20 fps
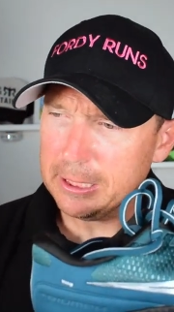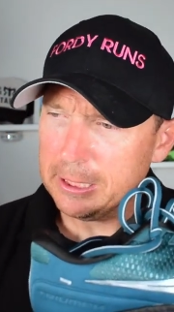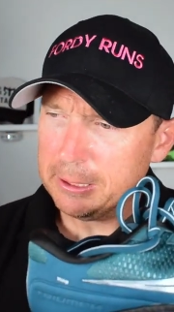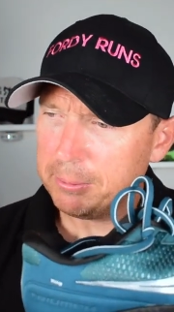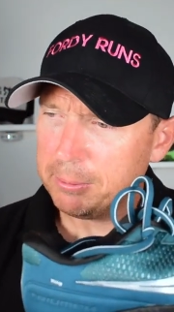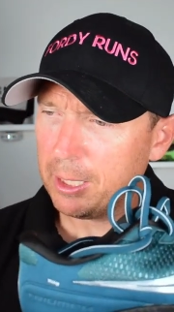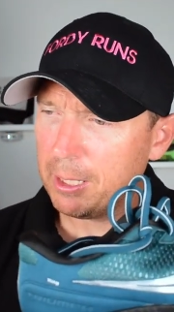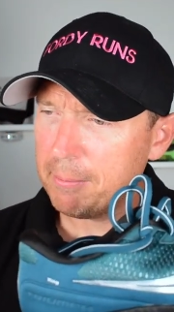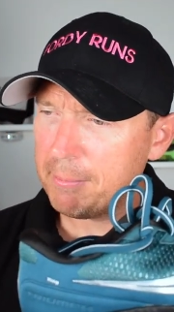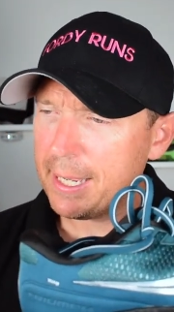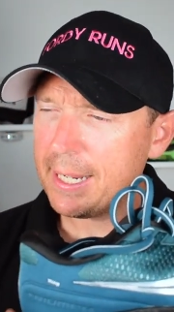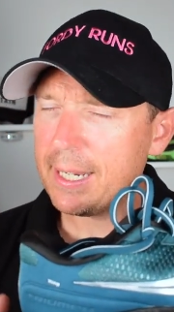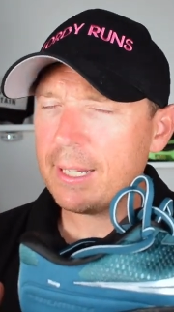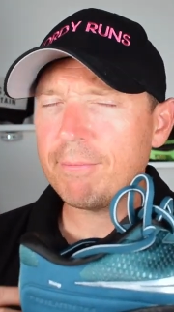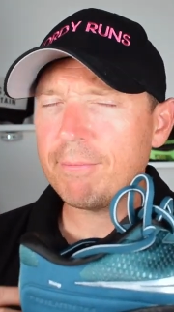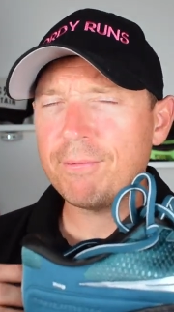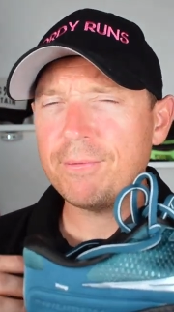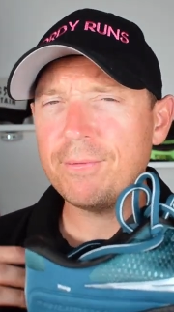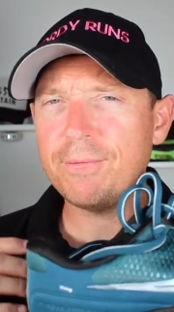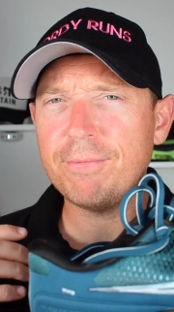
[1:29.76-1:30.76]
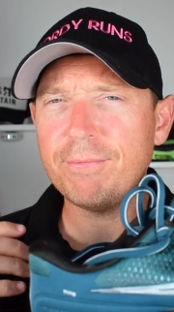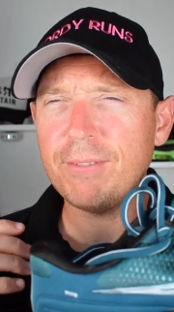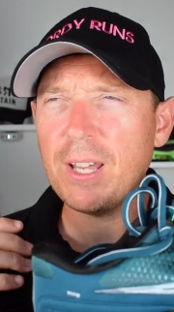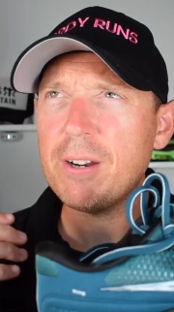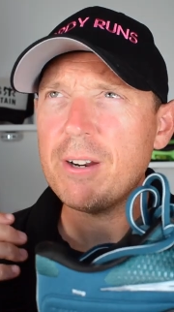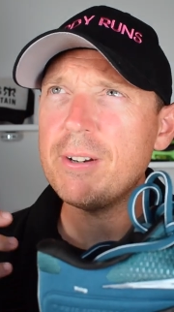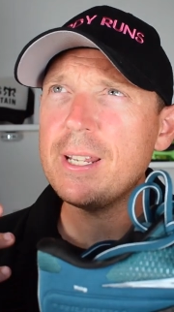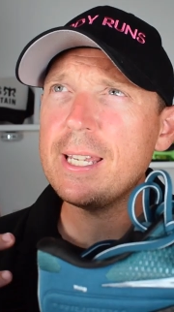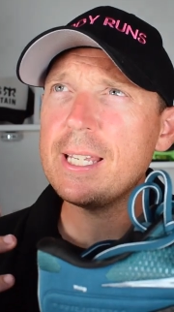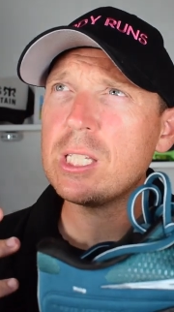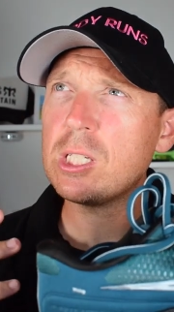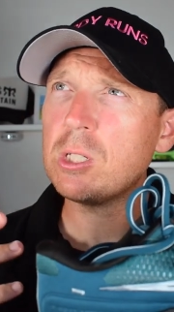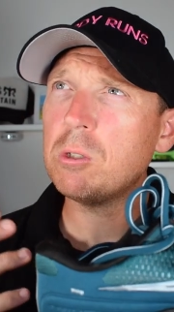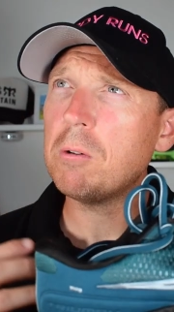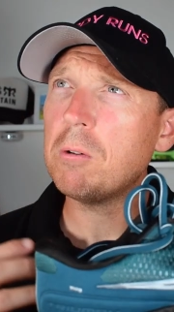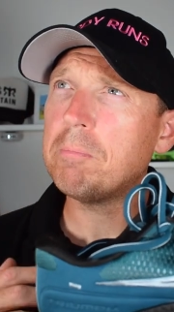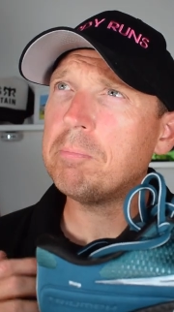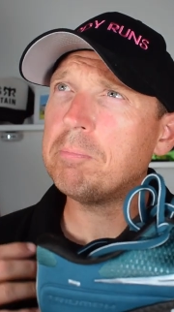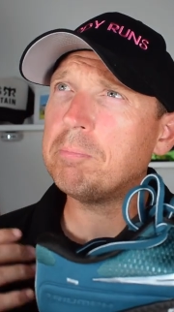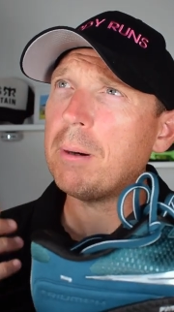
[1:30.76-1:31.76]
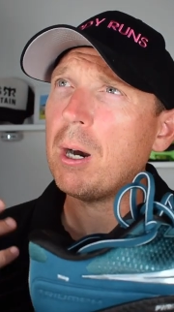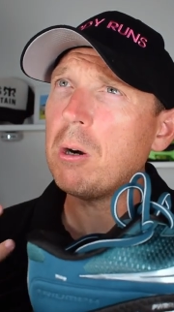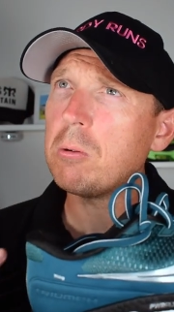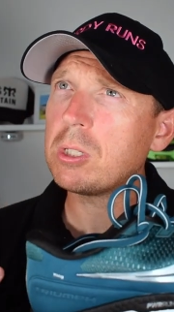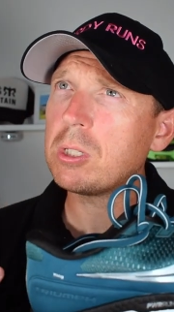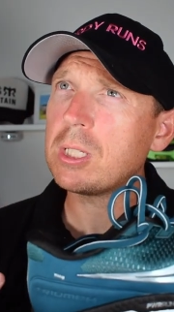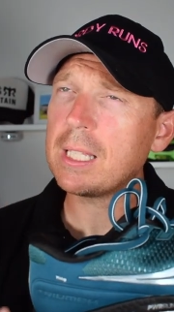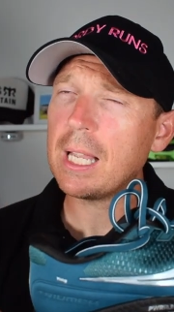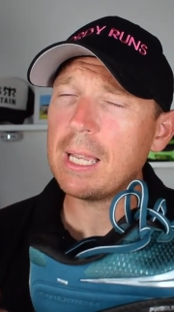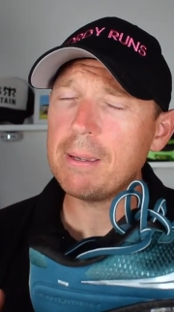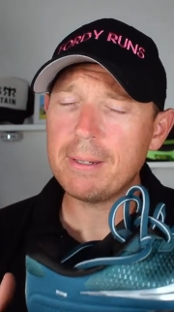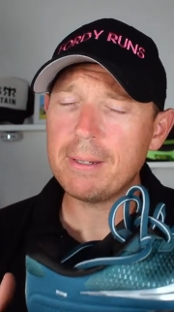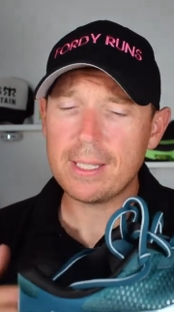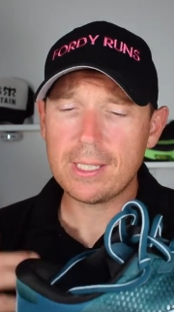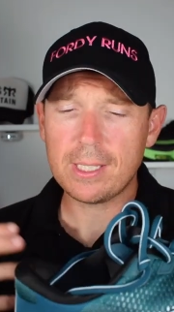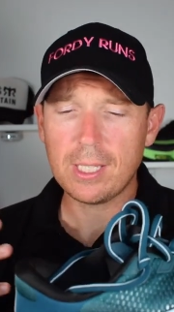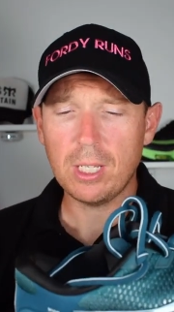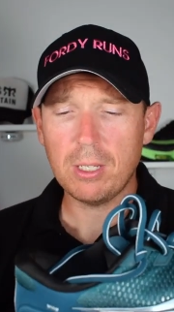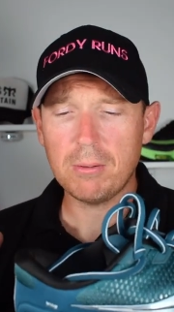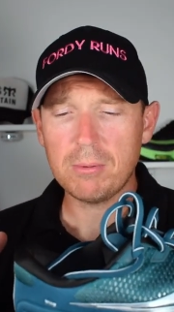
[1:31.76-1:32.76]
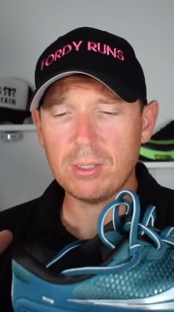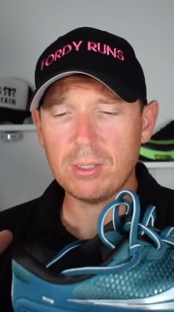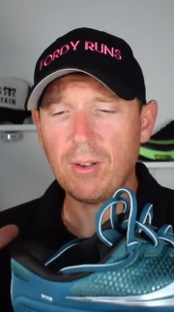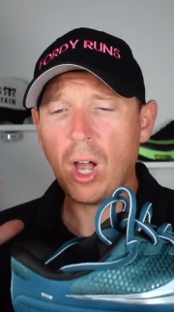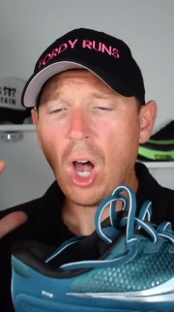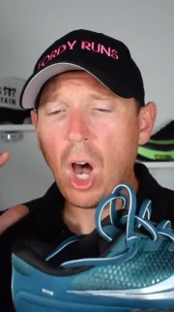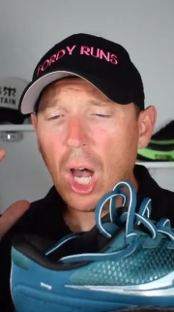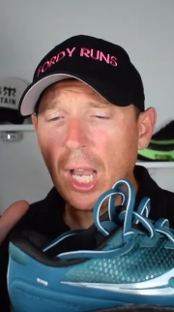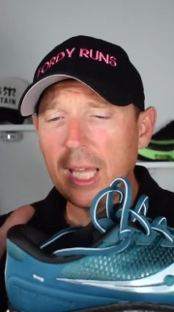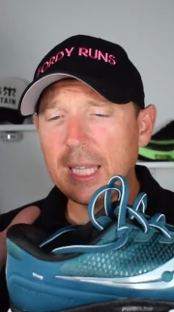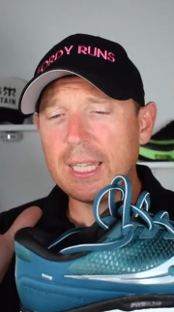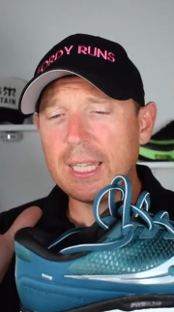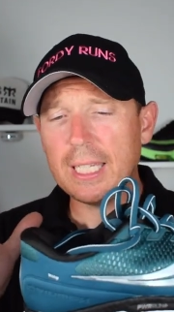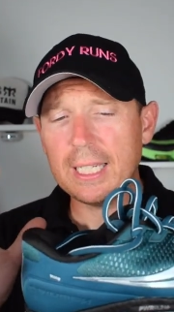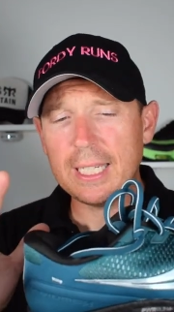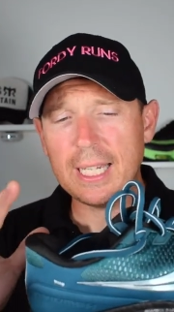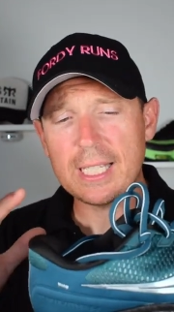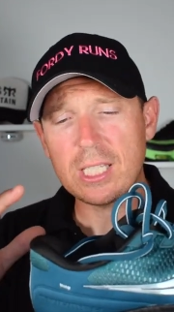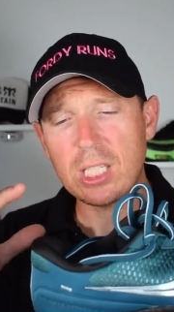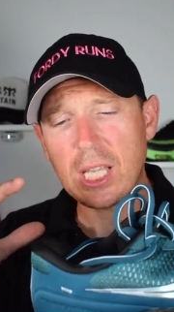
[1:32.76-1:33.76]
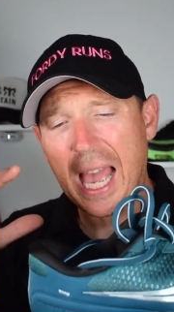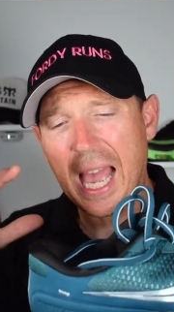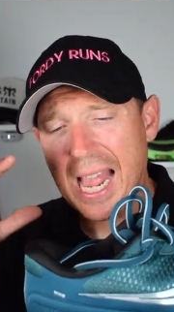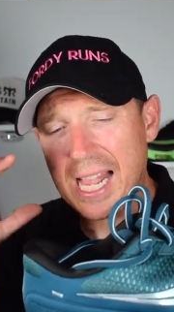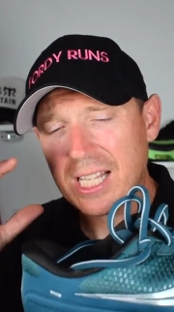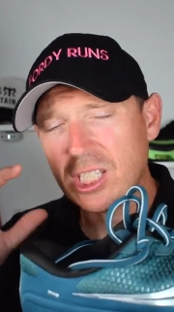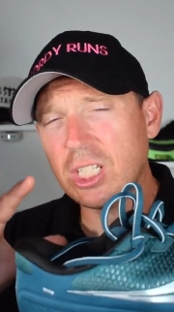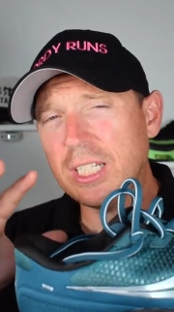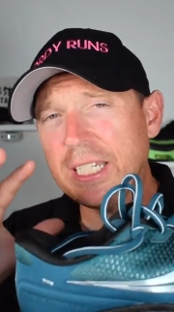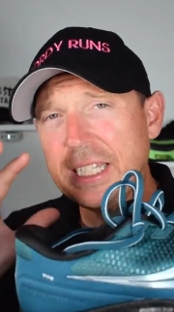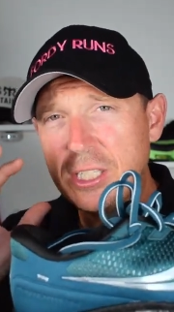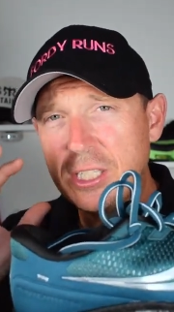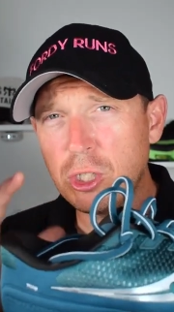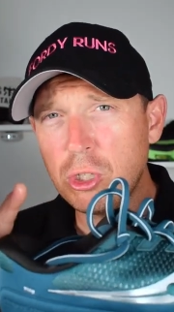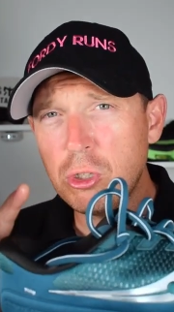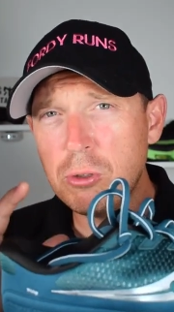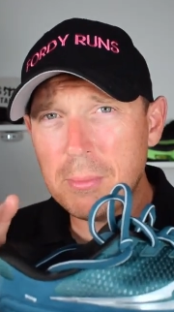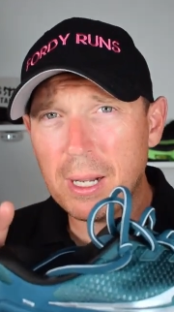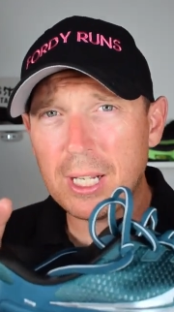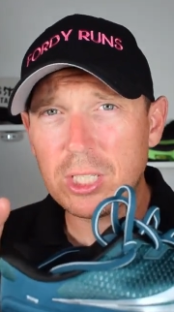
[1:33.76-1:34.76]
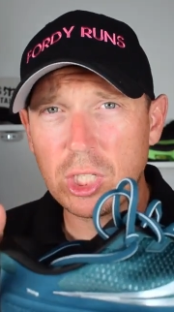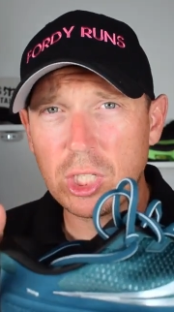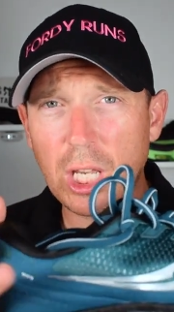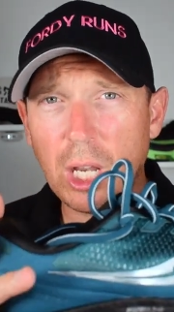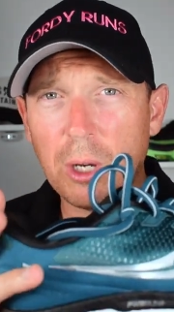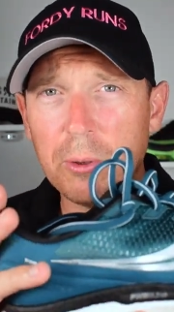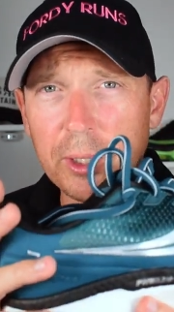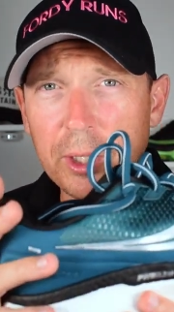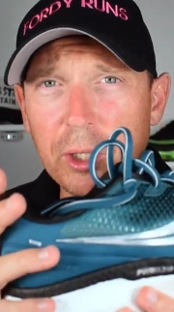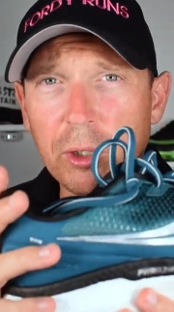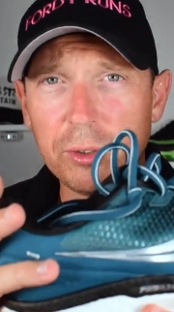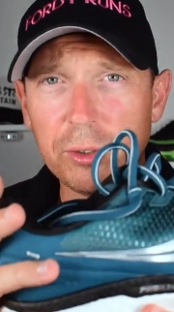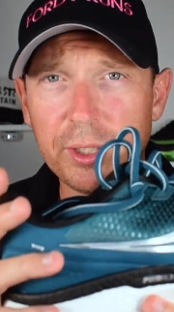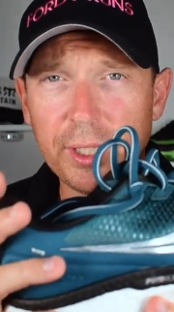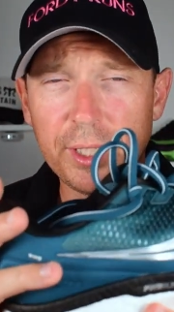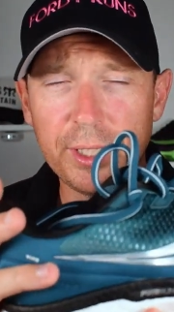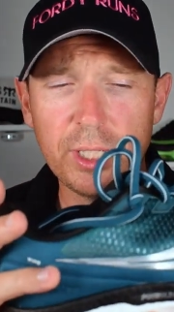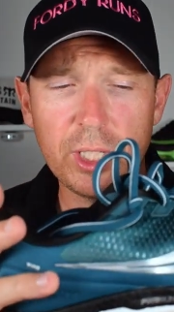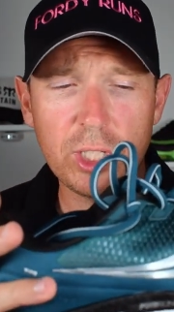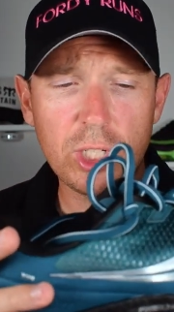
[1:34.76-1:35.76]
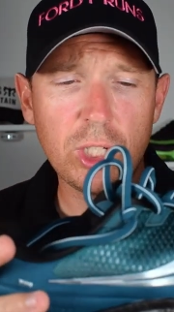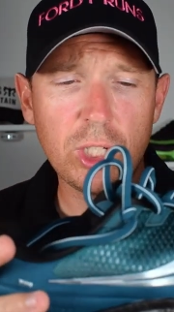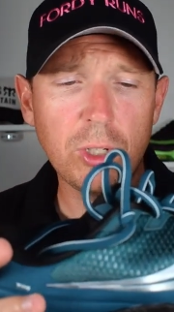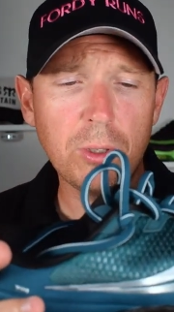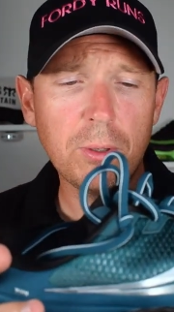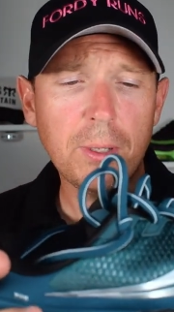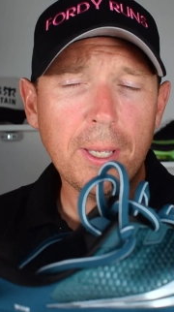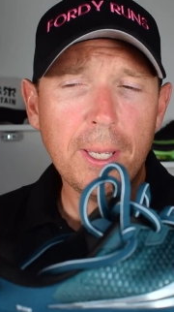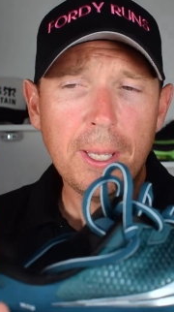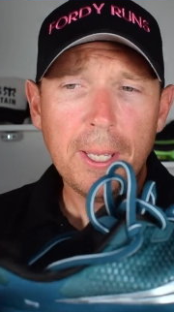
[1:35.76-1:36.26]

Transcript: but I made a very sort of bold statement in terms of, I think there's actually too much going on in this shoe.